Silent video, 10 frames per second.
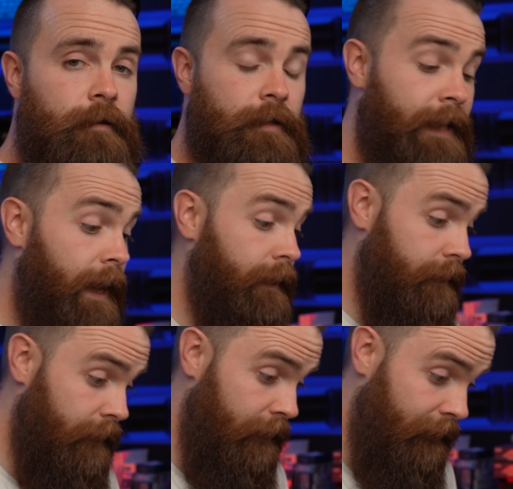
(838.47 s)
And yeah,
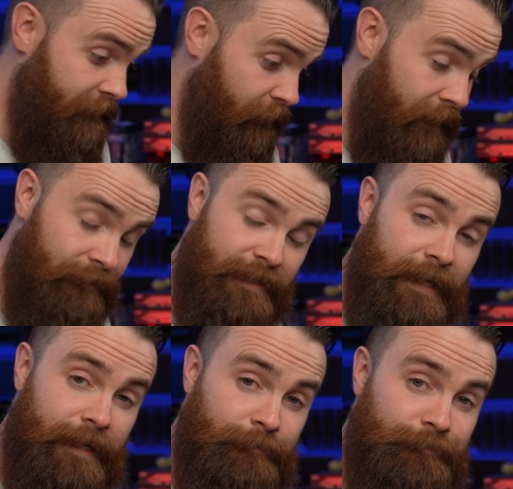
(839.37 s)
that's all I have
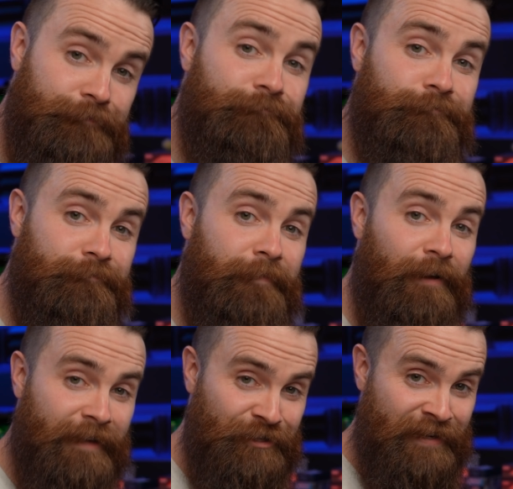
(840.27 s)
today. I'll
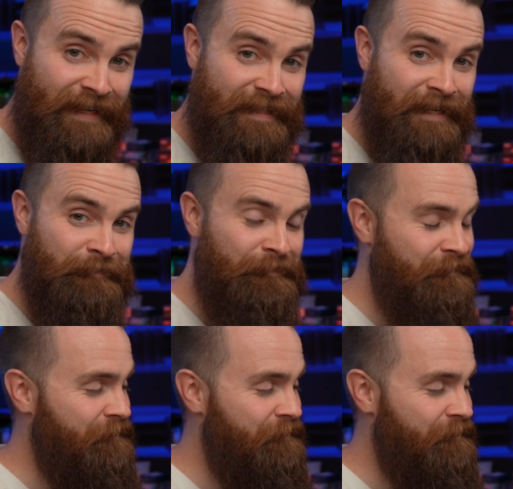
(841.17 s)
catch you next time.